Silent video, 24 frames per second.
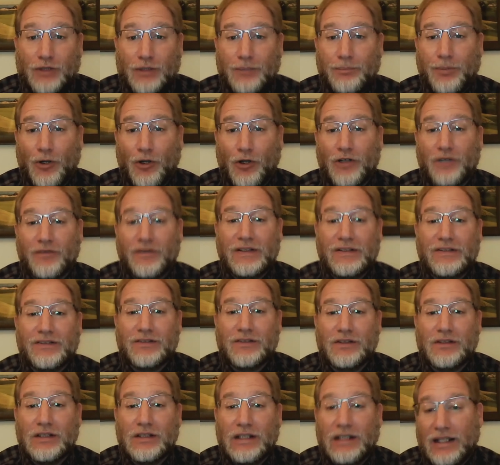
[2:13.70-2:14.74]
right? Part of it's,
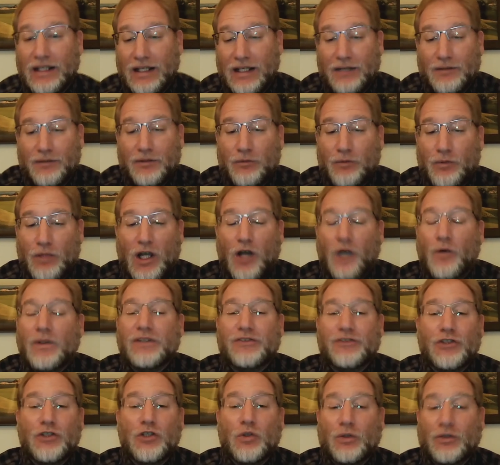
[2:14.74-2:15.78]
we
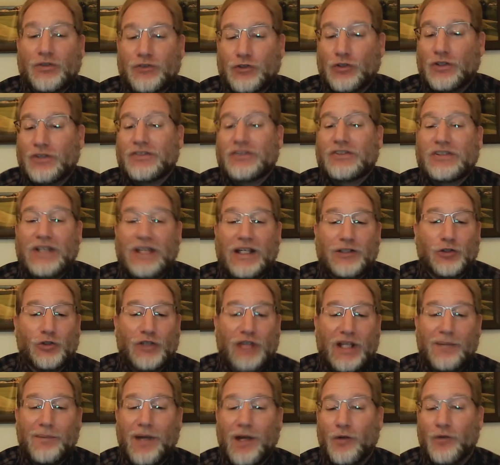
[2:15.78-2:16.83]
always knew. As soon as the schedule
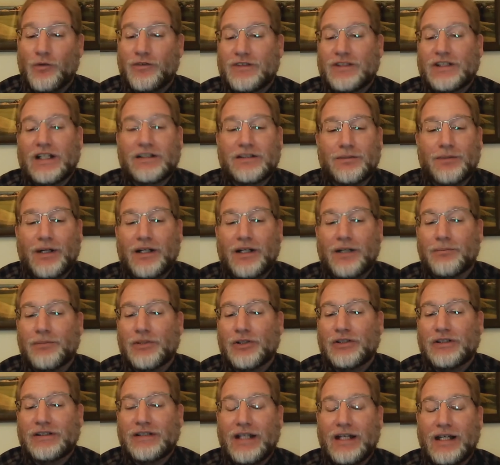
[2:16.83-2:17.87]
came out, we've talked about it a
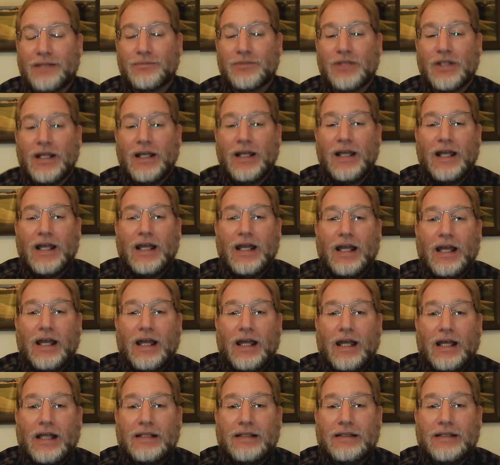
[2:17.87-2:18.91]
million times,
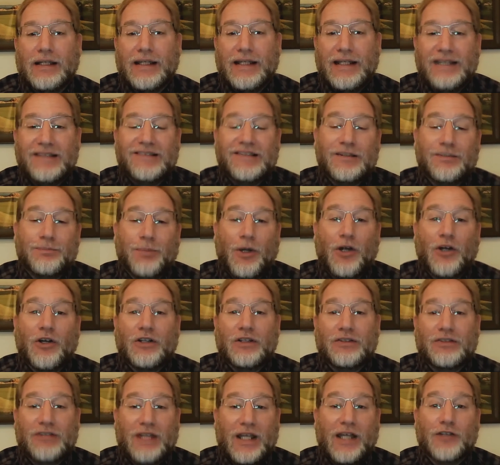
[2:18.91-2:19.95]
the easiest part of
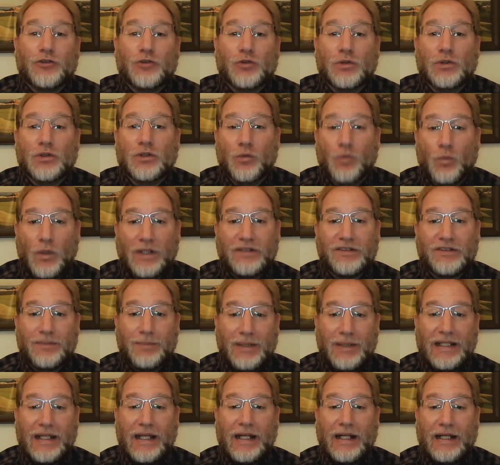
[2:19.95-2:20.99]
the schedule was the
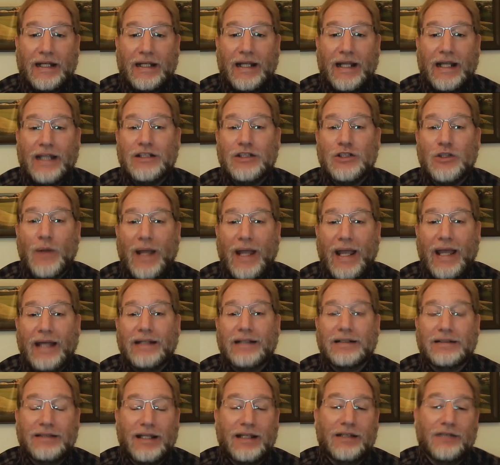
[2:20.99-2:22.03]
beginning, and you had
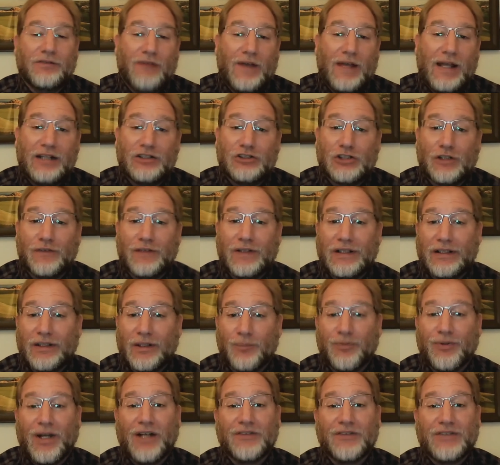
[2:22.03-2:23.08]
to take advantage of it, and the
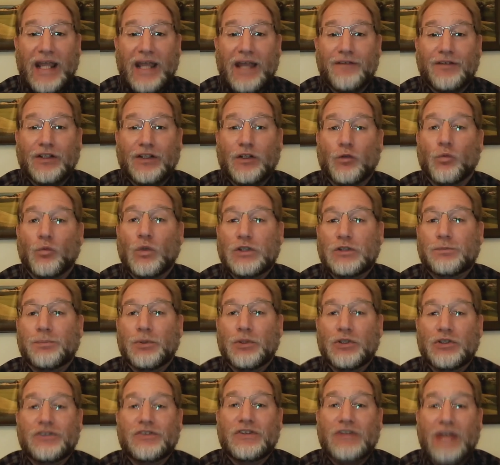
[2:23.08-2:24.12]
Browns haven't, which
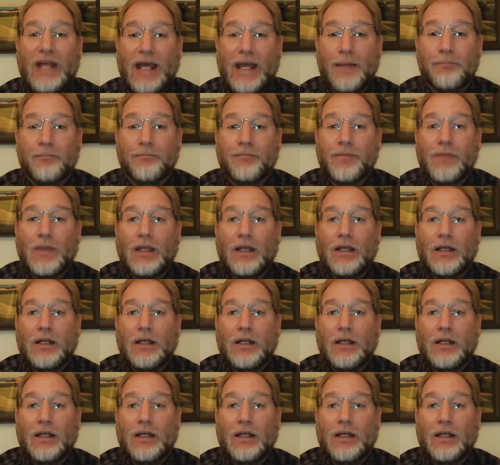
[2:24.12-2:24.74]
puts them,